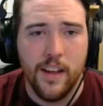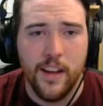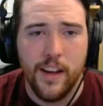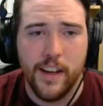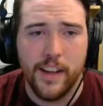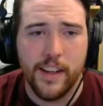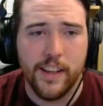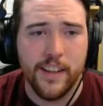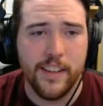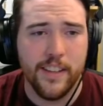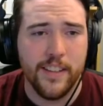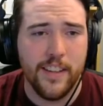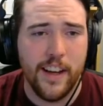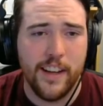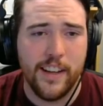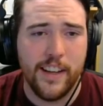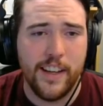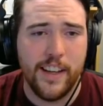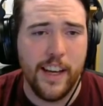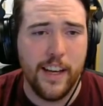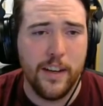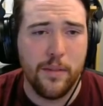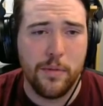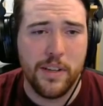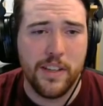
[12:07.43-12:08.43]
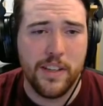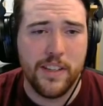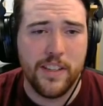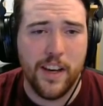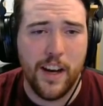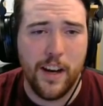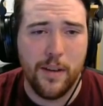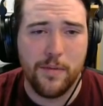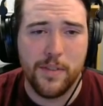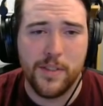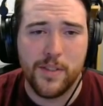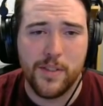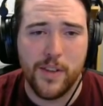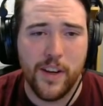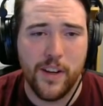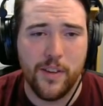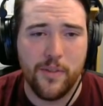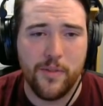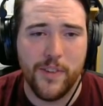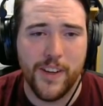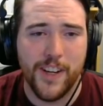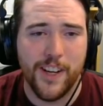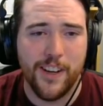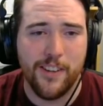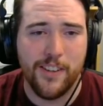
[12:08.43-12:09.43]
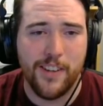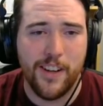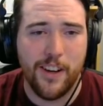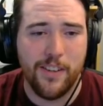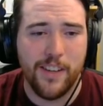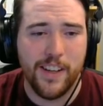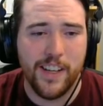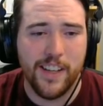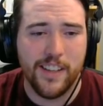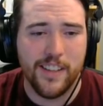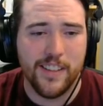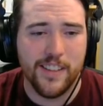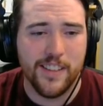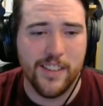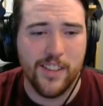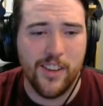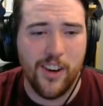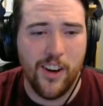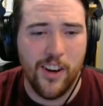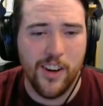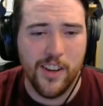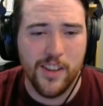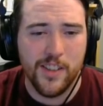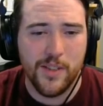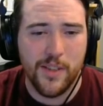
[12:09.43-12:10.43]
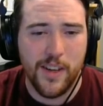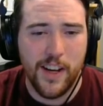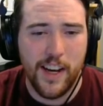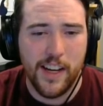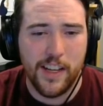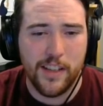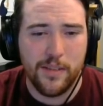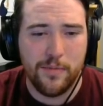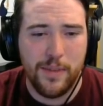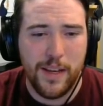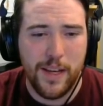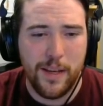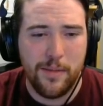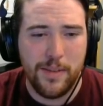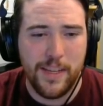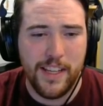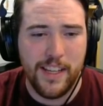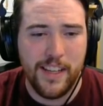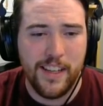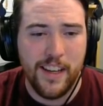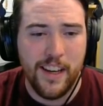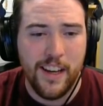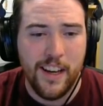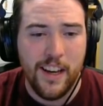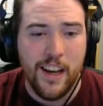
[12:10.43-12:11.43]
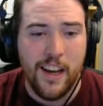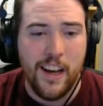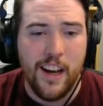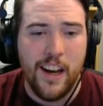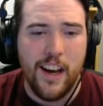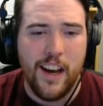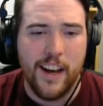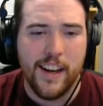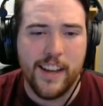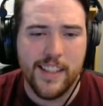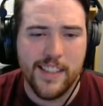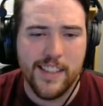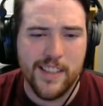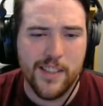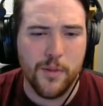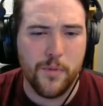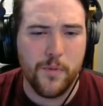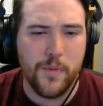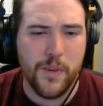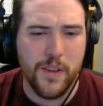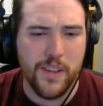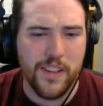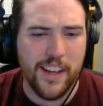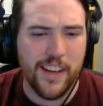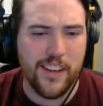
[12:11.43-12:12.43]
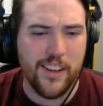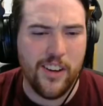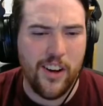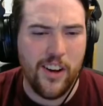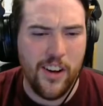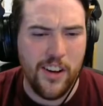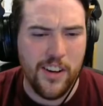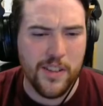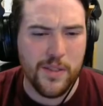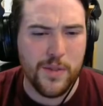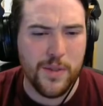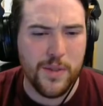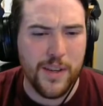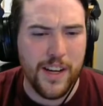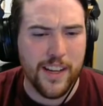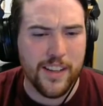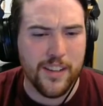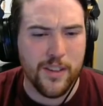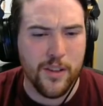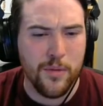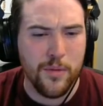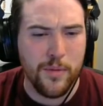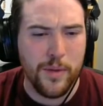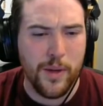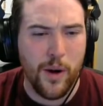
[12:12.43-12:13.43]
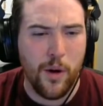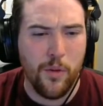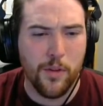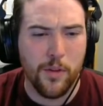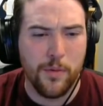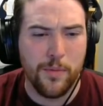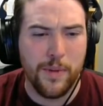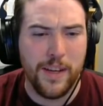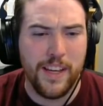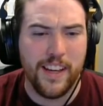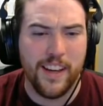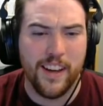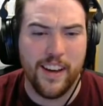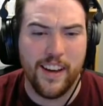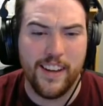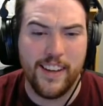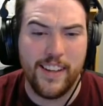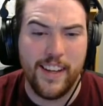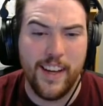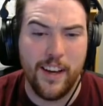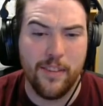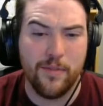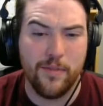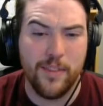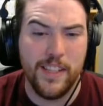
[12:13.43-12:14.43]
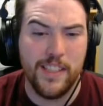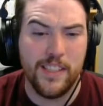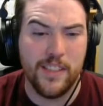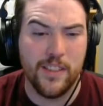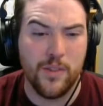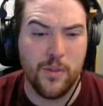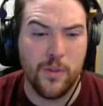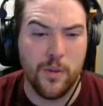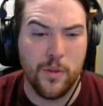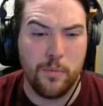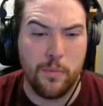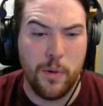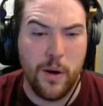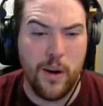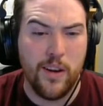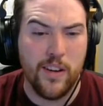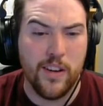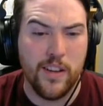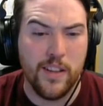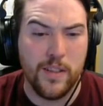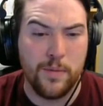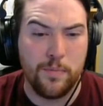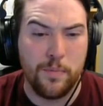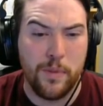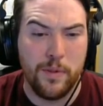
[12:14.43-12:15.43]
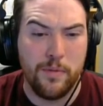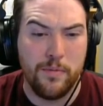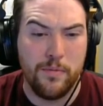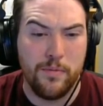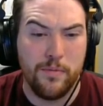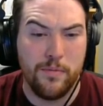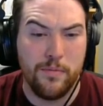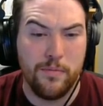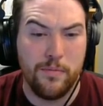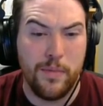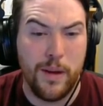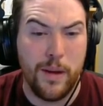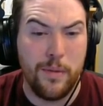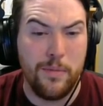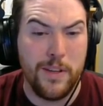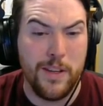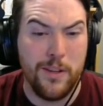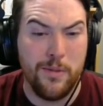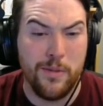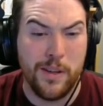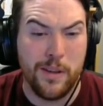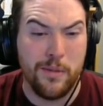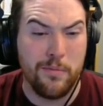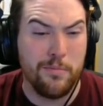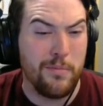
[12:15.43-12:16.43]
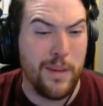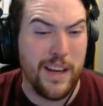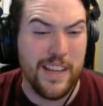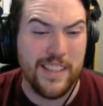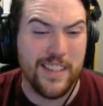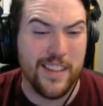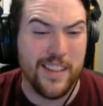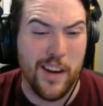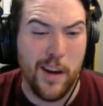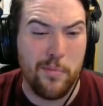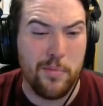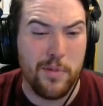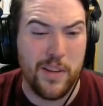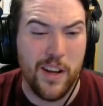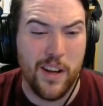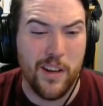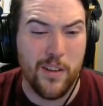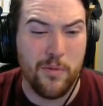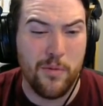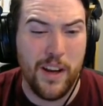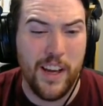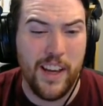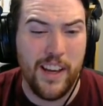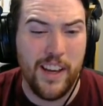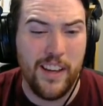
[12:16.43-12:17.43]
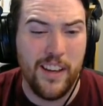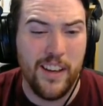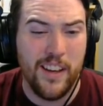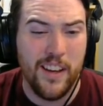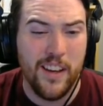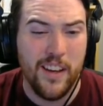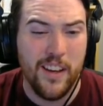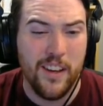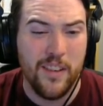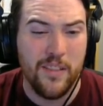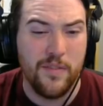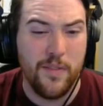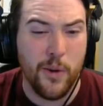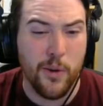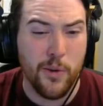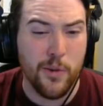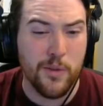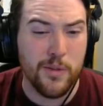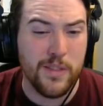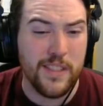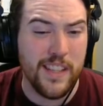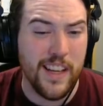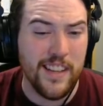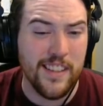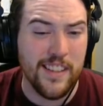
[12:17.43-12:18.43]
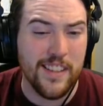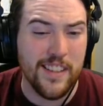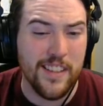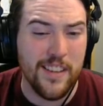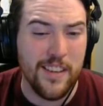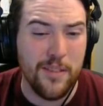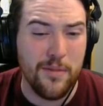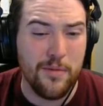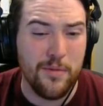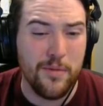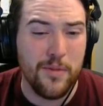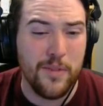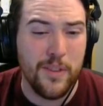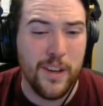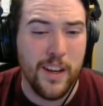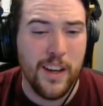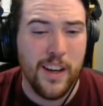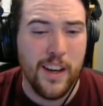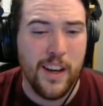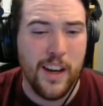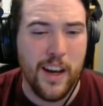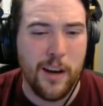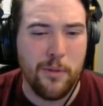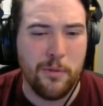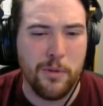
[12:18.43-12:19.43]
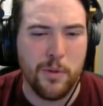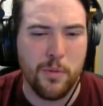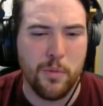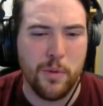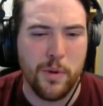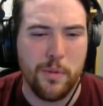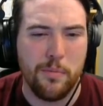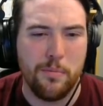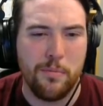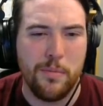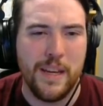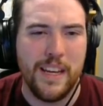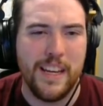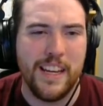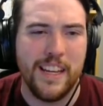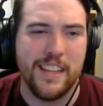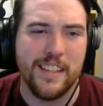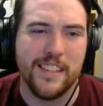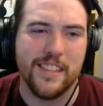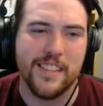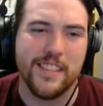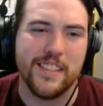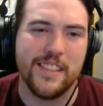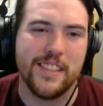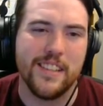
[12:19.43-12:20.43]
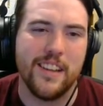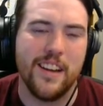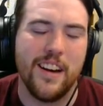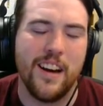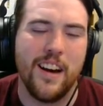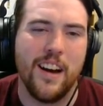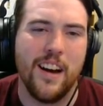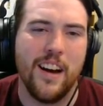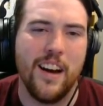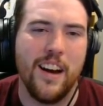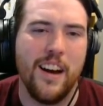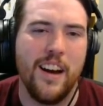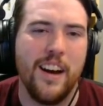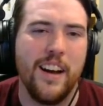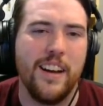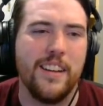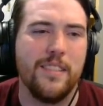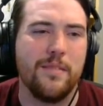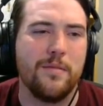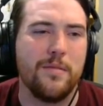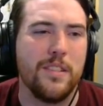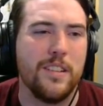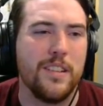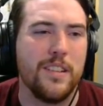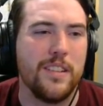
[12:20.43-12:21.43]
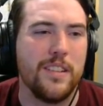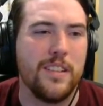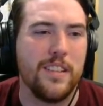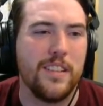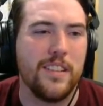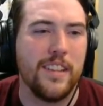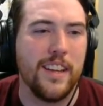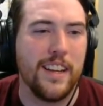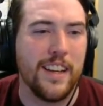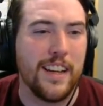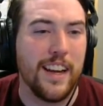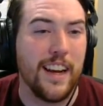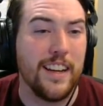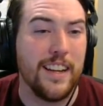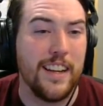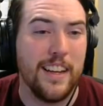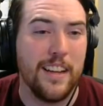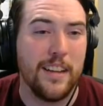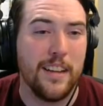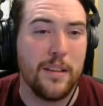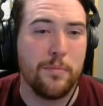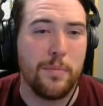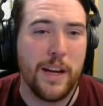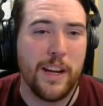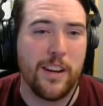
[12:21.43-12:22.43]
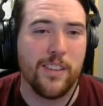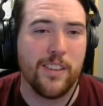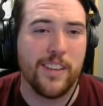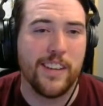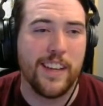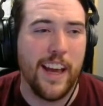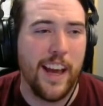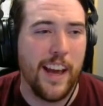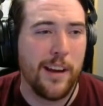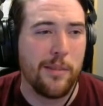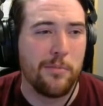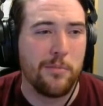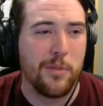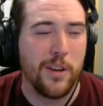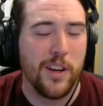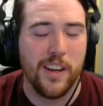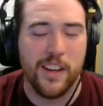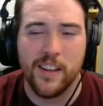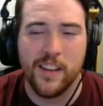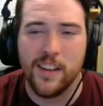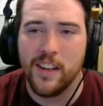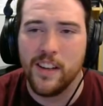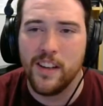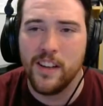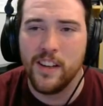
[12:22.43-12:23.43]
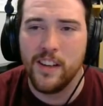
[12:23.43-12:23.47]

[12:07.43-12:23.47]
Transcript: I can dedicate a bit of time to try to figure out how to get this contract, maybe. I can still feel that contract looming over me. I can't reach it through the bars, but maybe you can mess it up another way? Photosensitive? I wonder what it means. Uh, I think I need the better camera.